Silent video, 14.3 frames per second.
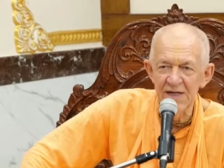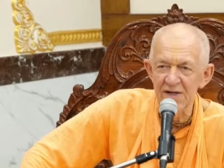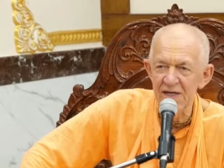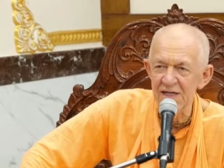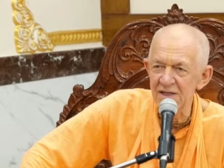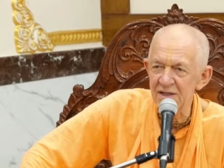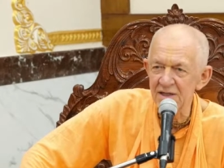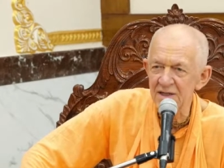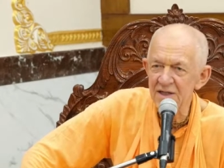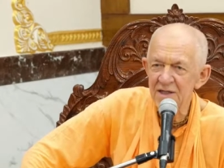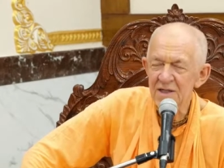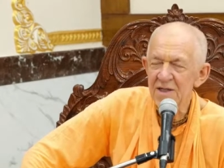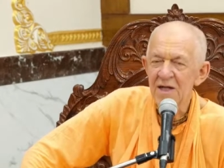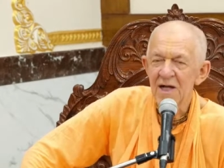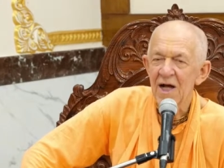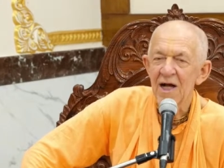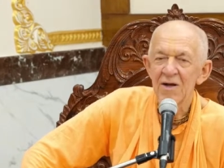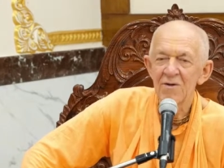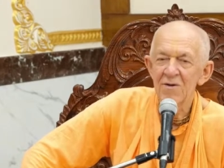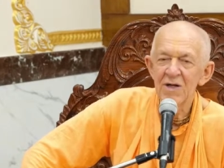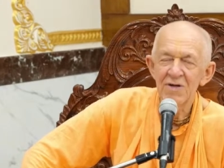fragrant.
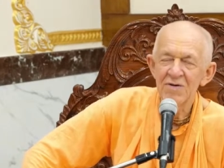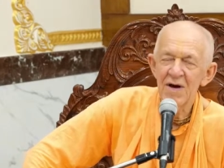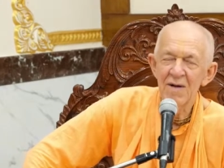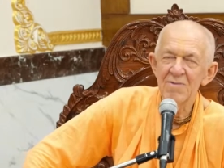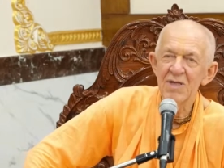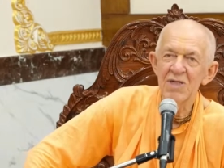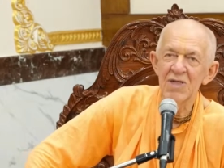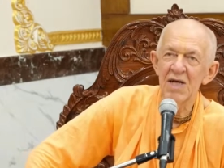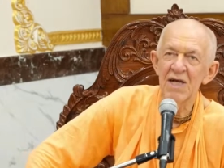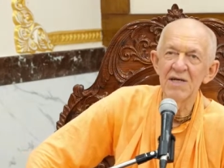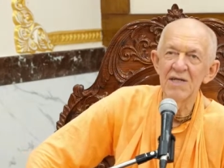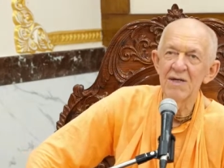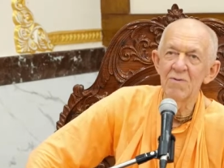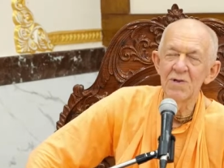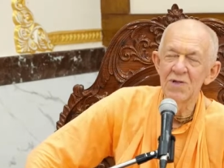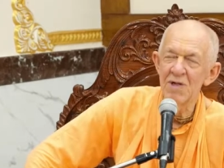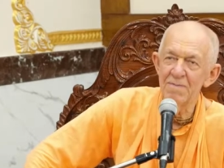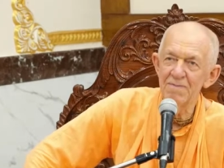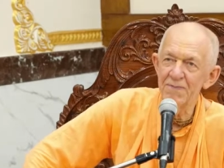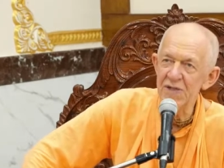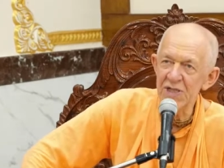And Lord Ramachandra
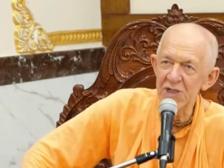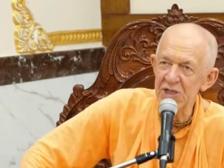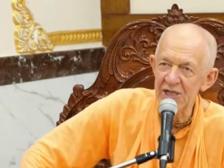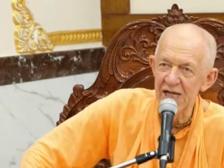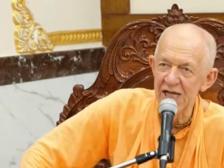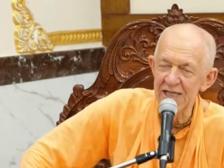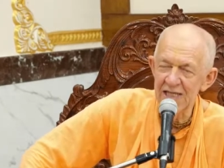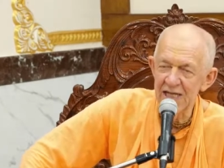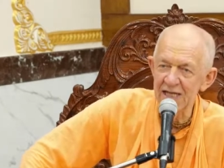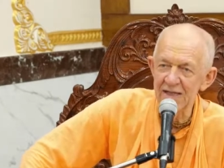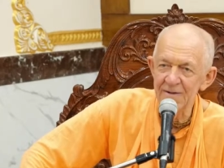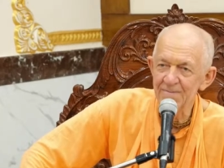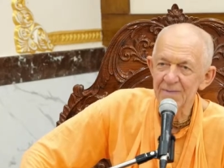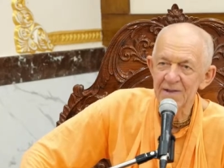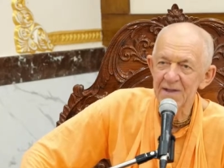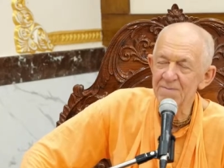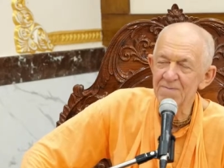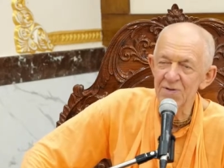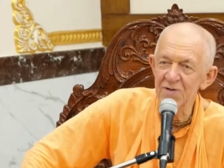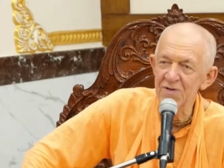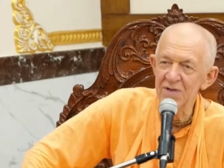was appreciating
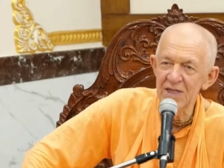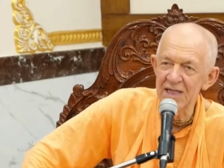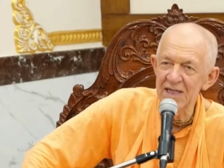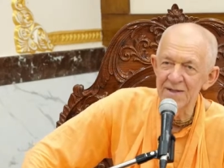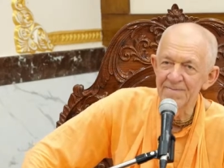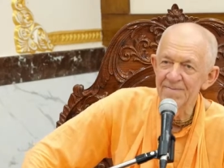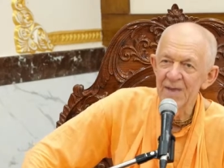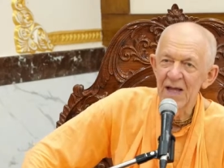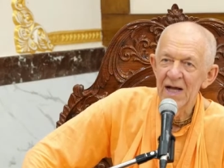the beauty